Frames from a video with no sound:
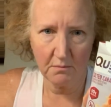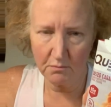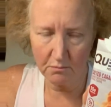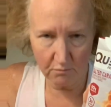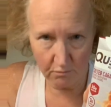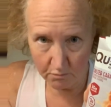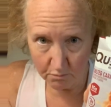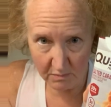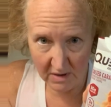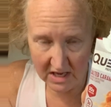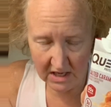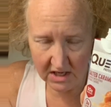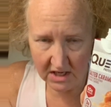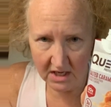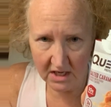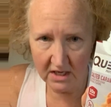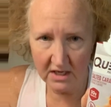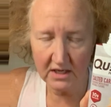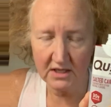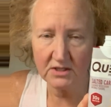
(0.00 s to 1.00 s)
make
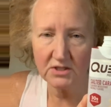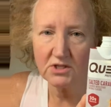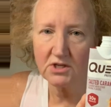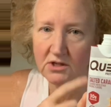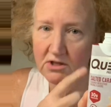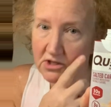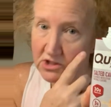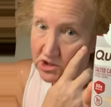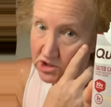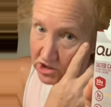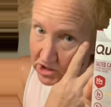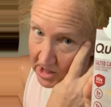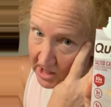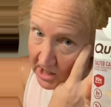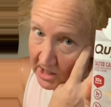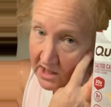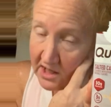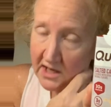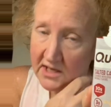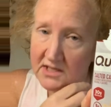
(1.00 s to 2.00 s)
it into the
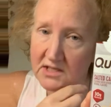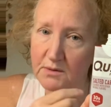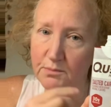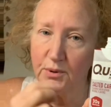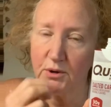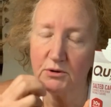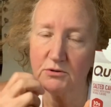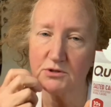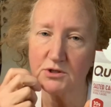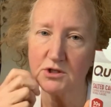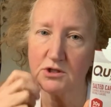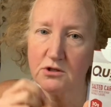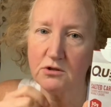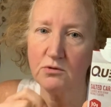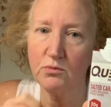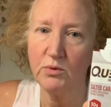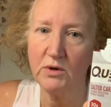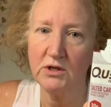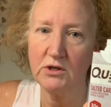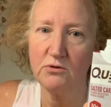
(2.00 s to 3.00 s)
shake, as opposed to
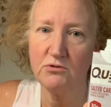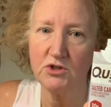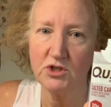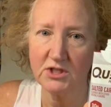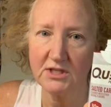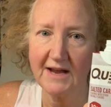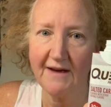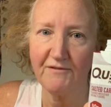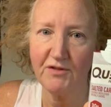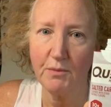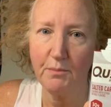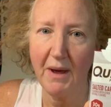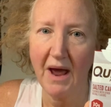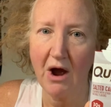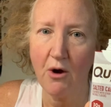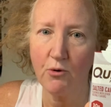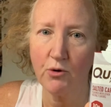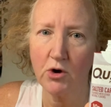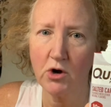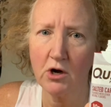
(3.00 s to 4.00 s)
when you just have the
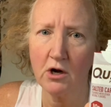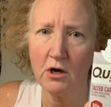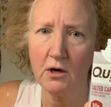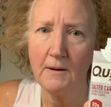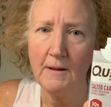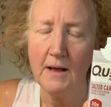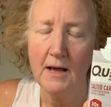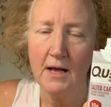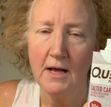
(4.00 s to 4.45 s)
powder.